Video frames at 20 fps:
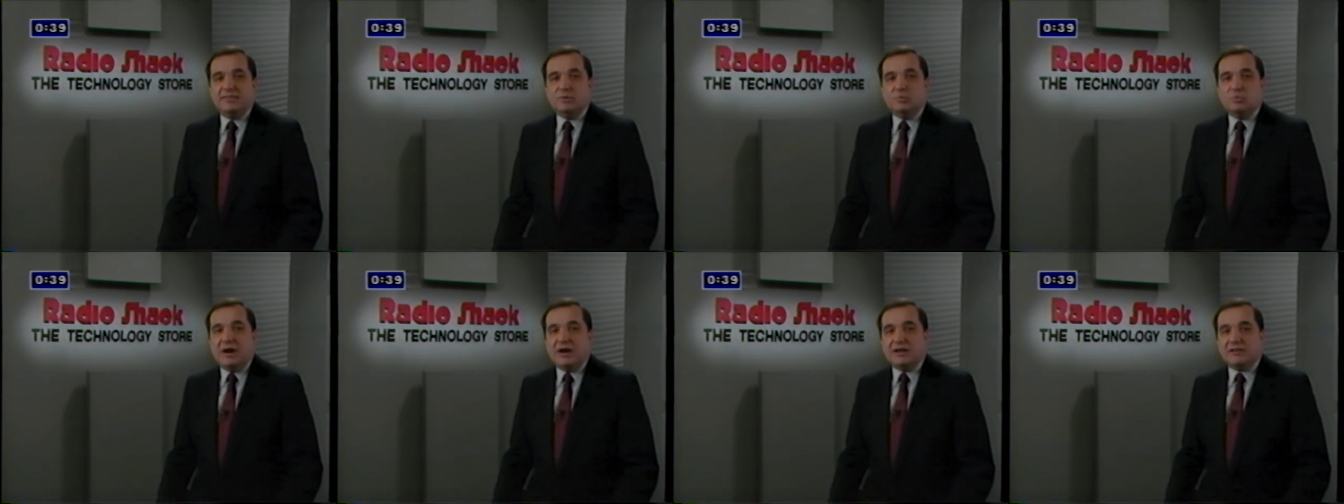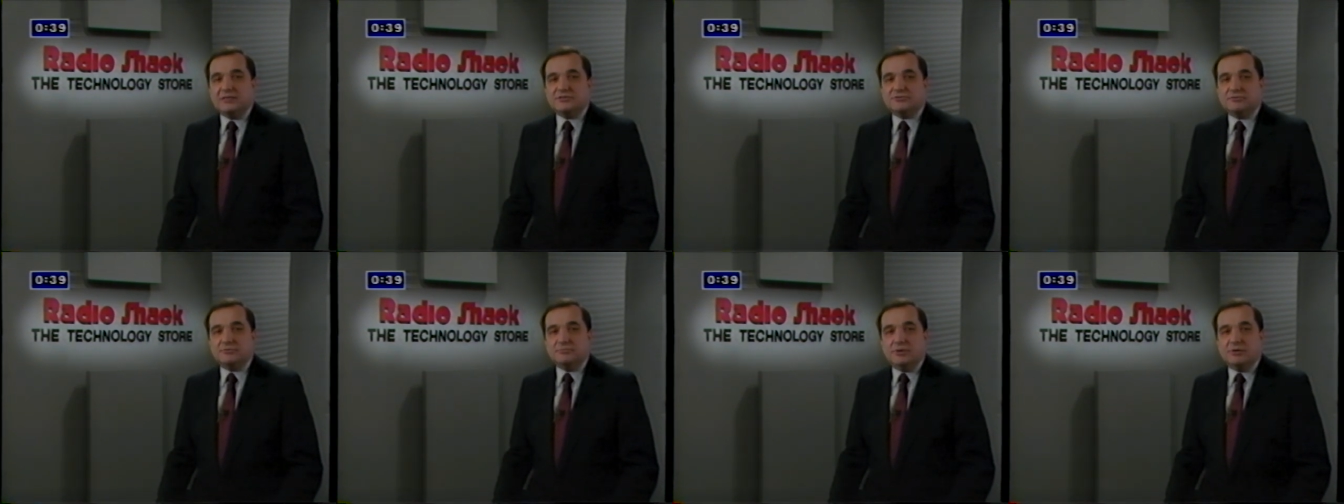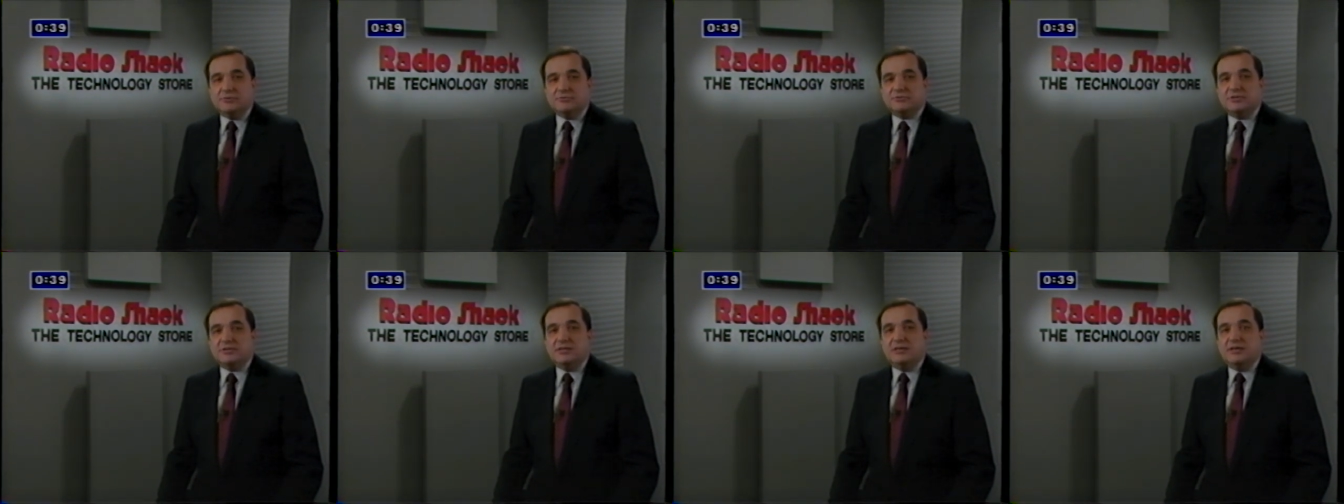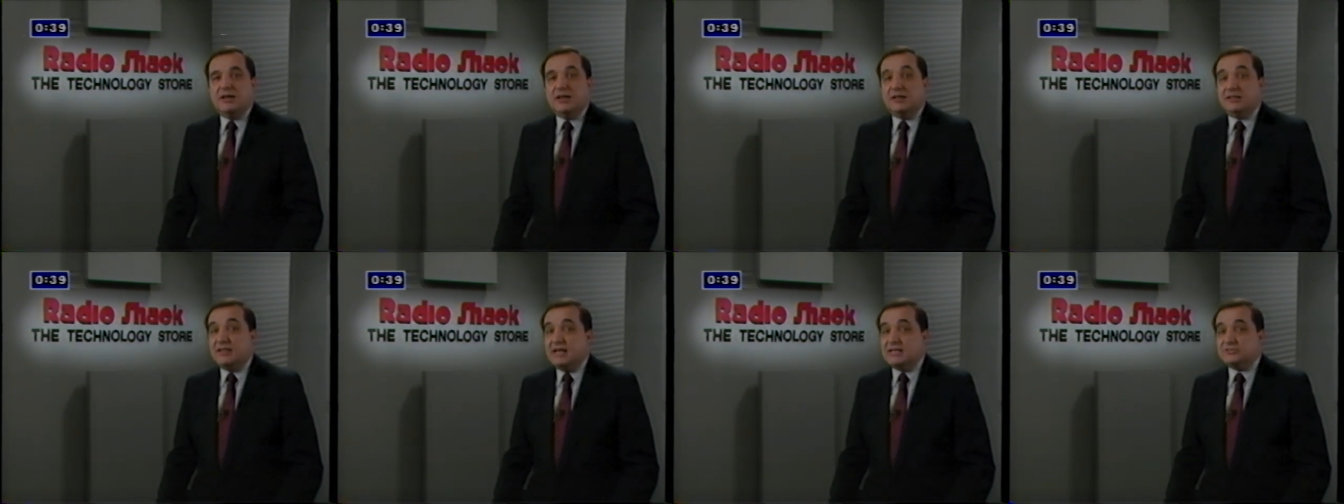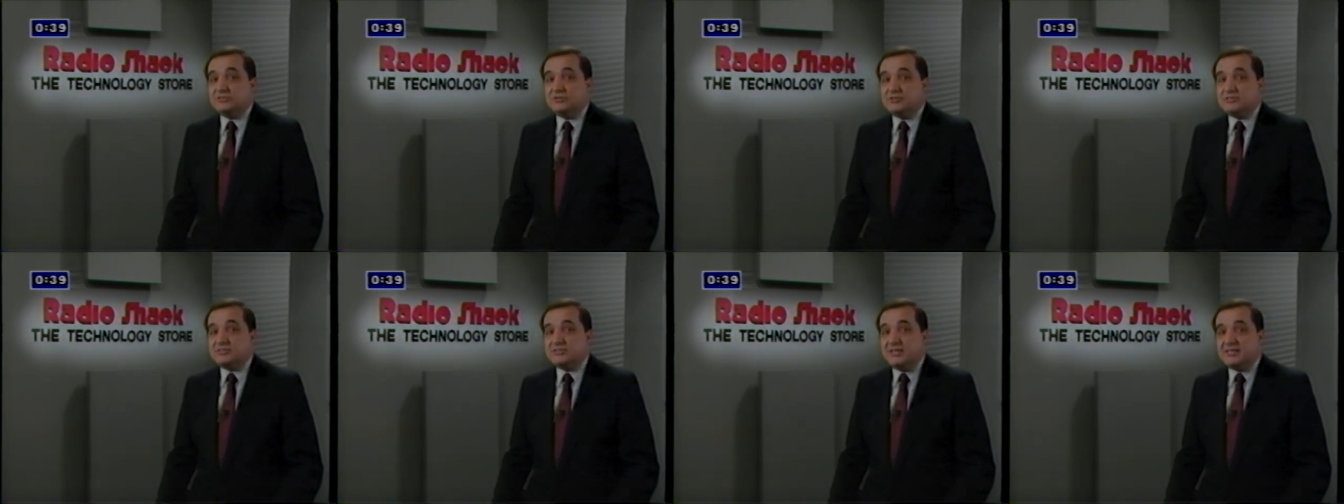The wireless remote allows
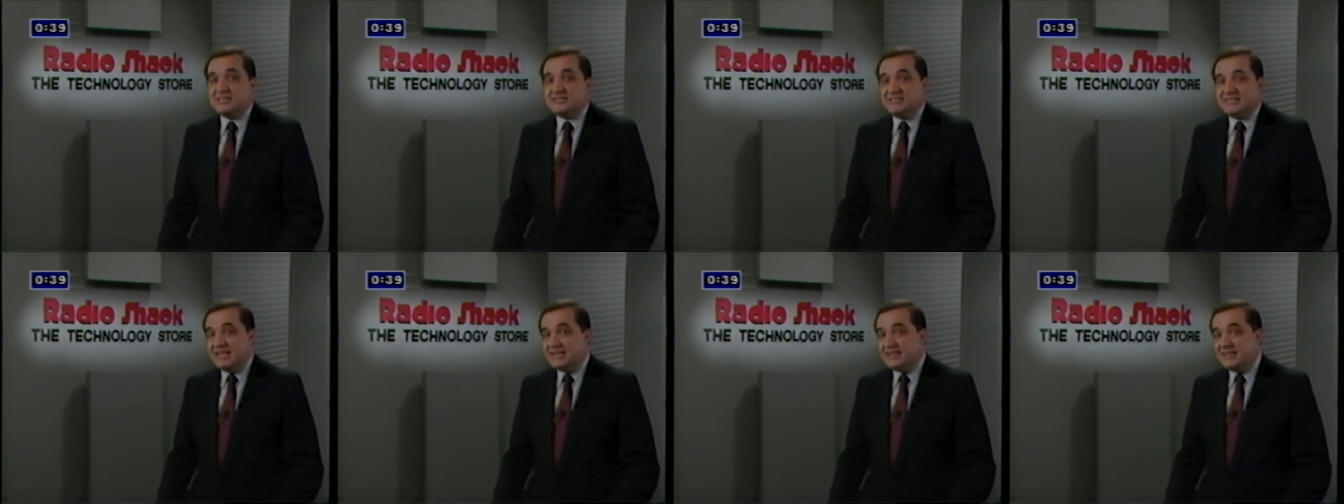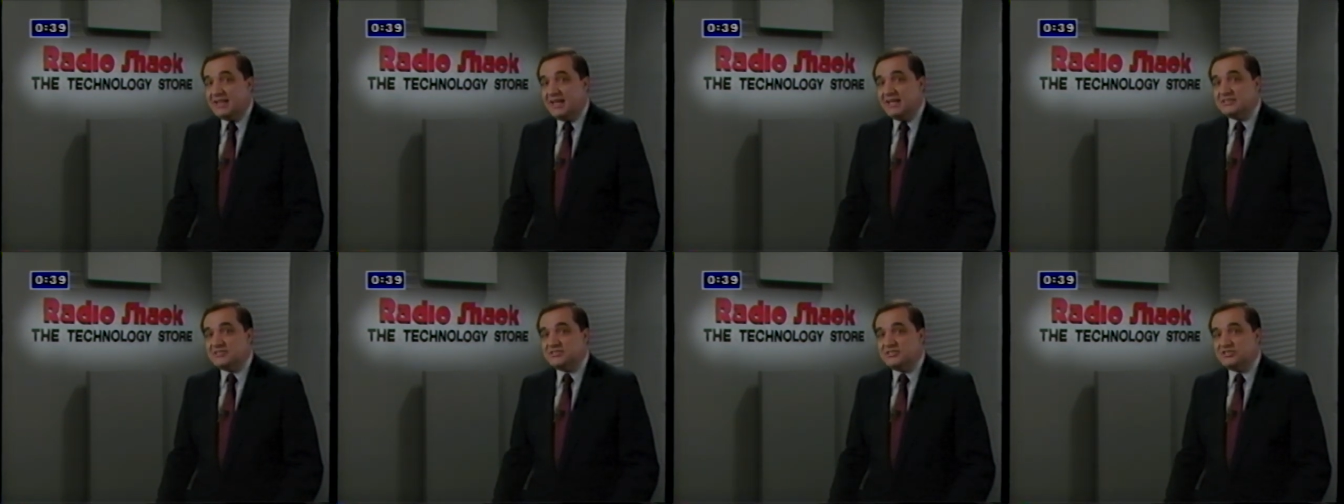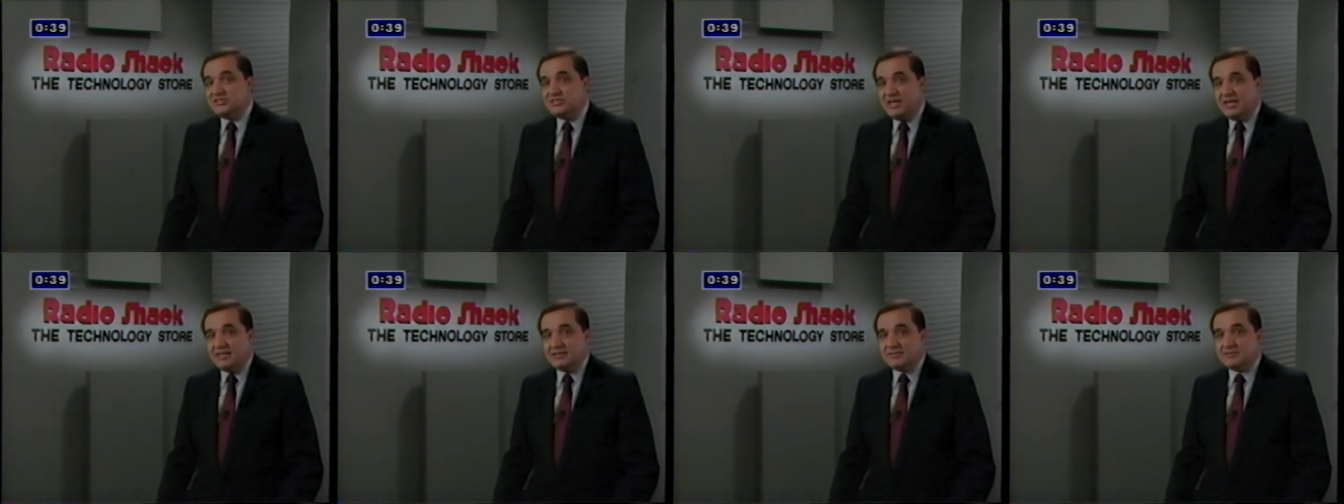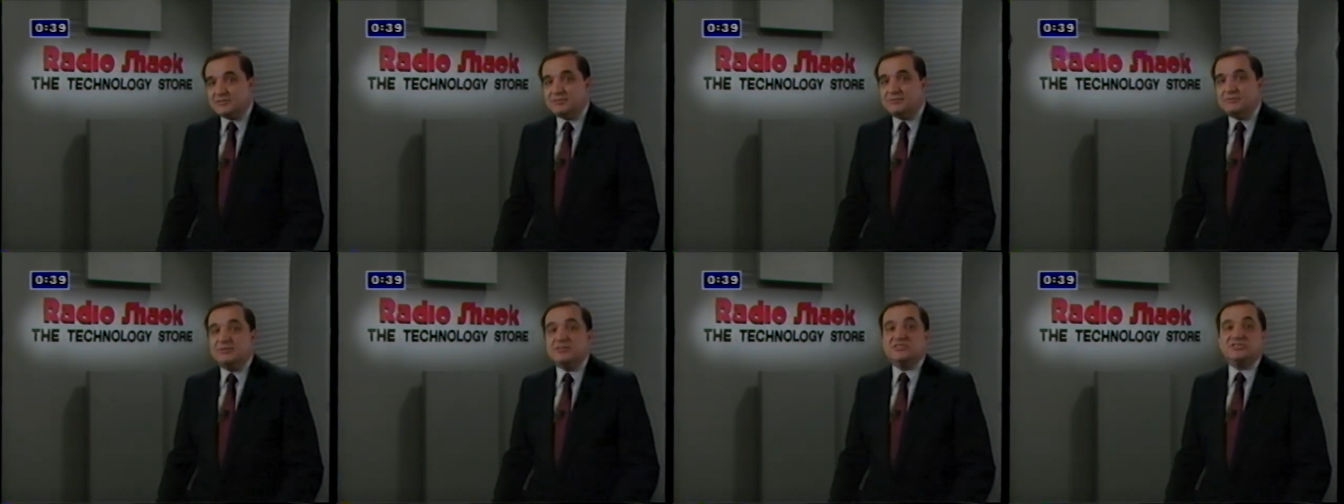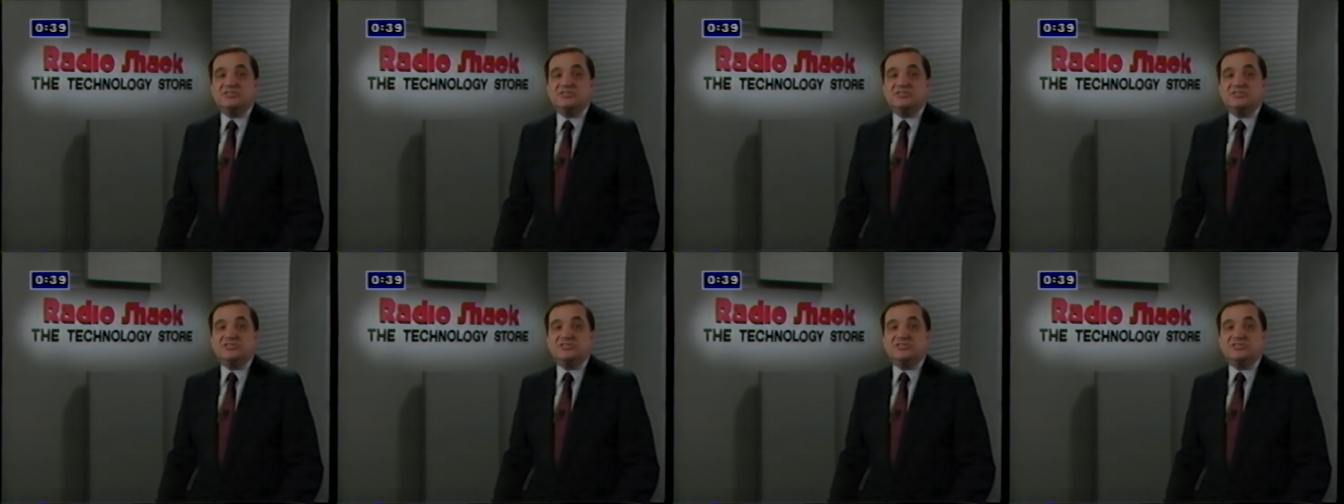you to select satellites and channels,